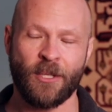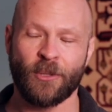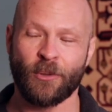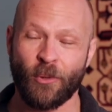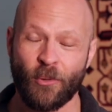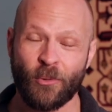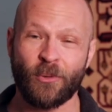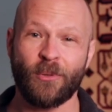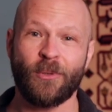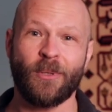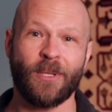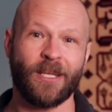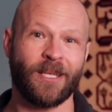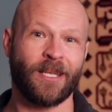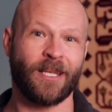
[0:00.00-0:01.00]

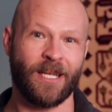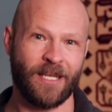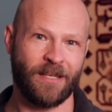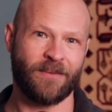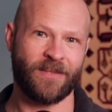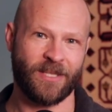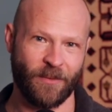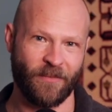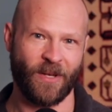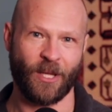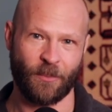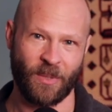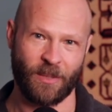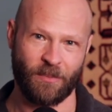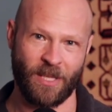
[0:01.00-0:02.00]
Laurel loves
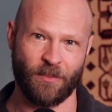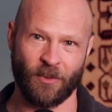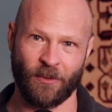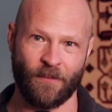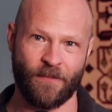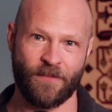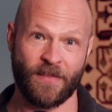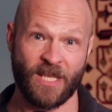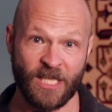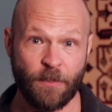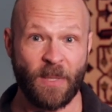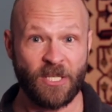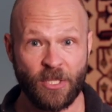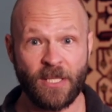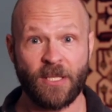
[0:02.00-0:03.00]
developing people
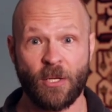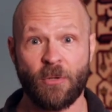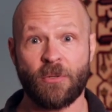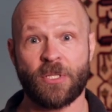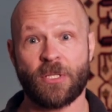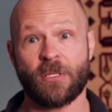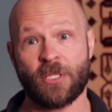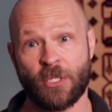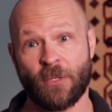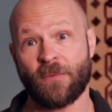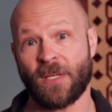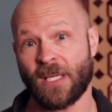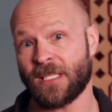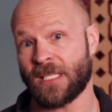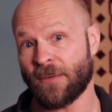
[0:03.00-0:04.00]
especially those
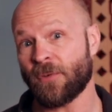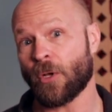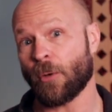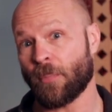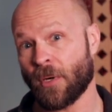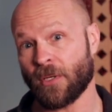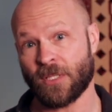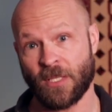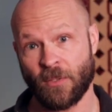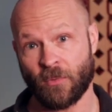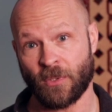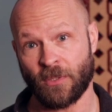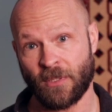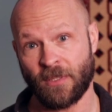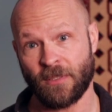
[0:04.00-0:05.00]
serving in difficult parts of the
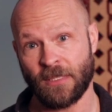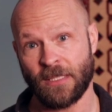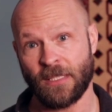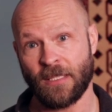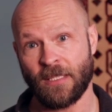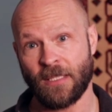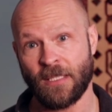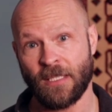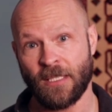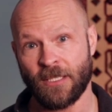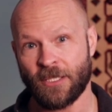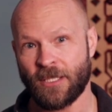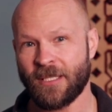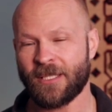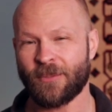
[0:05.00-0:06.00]
world.
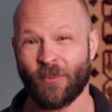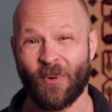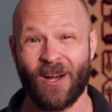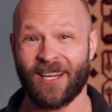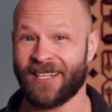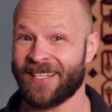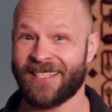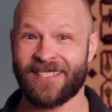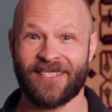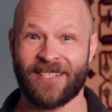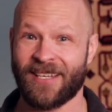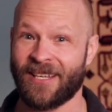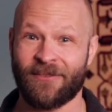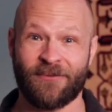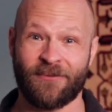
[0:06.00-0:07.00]
She is wise
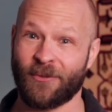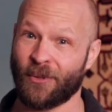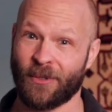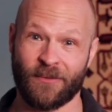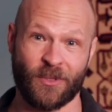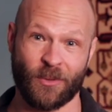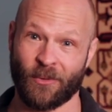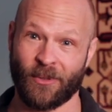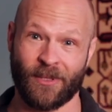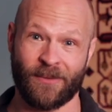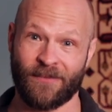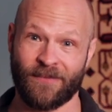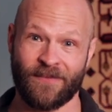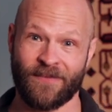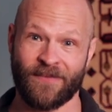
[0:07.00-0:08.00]
and full of joy.
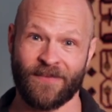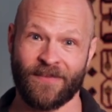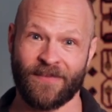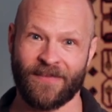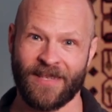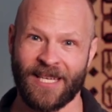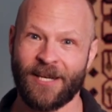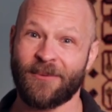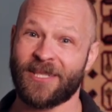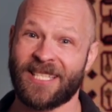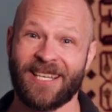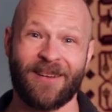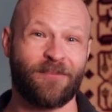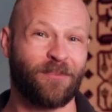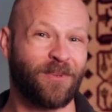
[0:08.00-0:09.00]
And it was
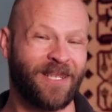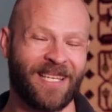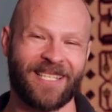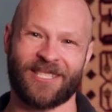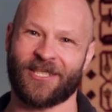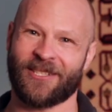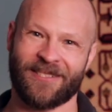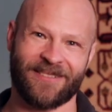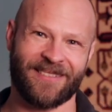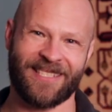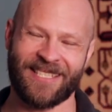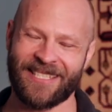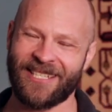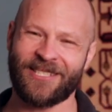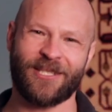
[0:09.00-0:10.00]
a pleasure,
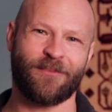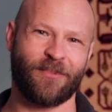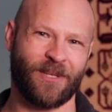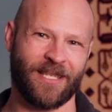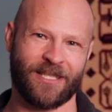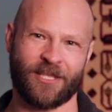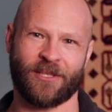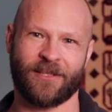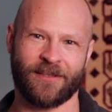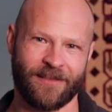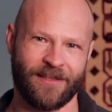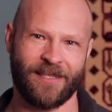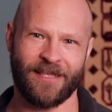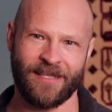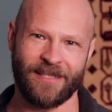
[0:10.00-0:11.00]
such a pleasure,
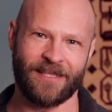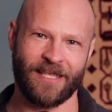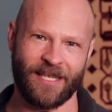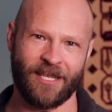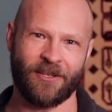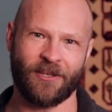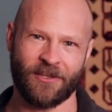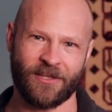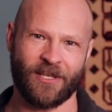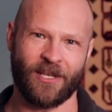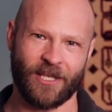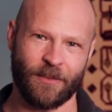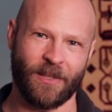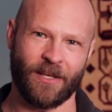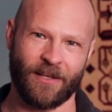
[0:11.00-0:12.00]
to hear her
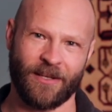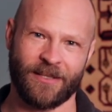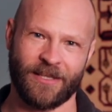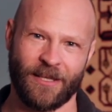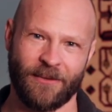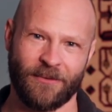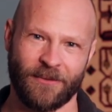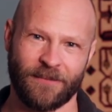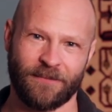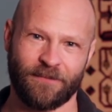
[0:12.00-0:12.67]
talk about God's love.